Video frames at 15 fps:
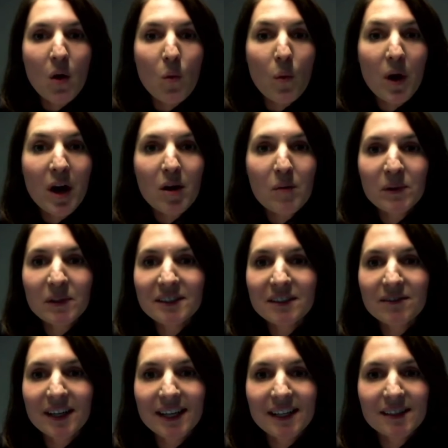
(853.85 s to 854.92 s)
Wearable
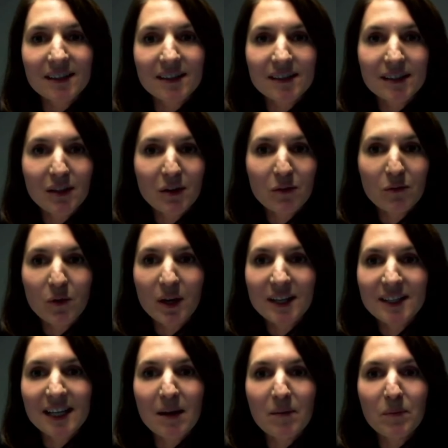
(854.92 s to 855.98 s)
devices could, for
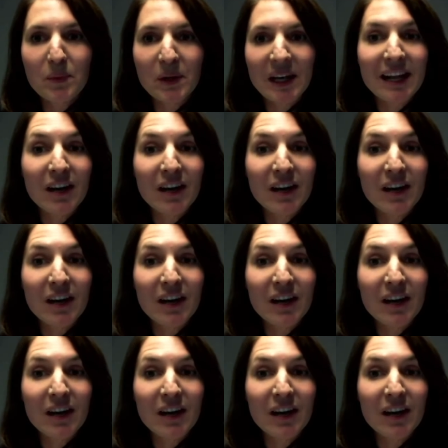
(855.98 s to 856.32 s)
example,